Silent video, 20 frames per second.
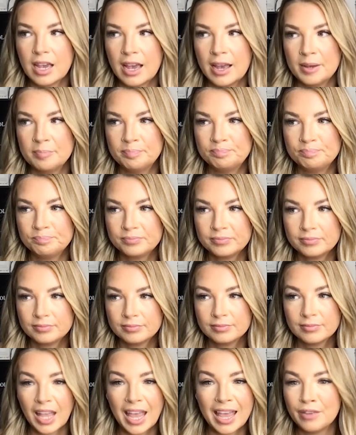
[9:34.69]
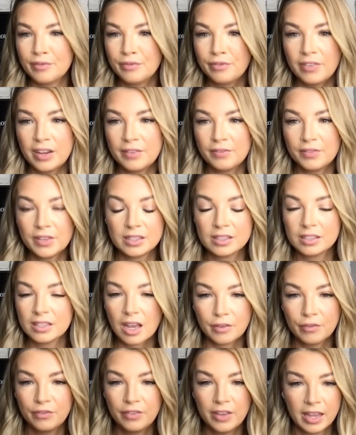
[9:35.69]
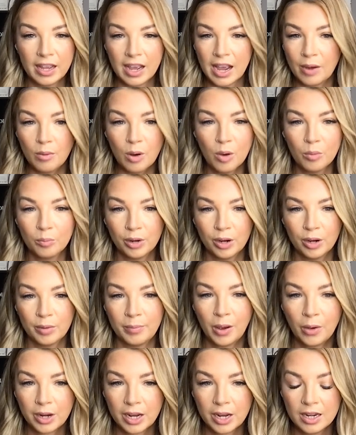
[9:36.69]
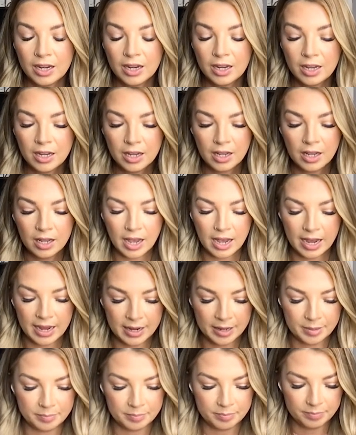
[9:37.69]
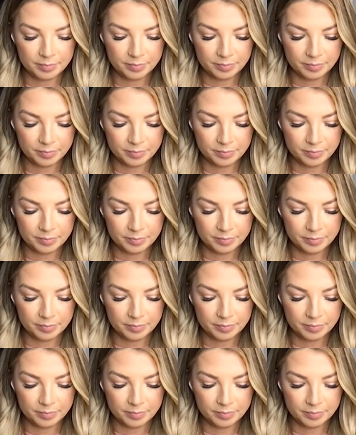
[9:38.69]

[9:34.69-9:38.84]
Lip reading: And if it's not a fit, I won't promote it. Right.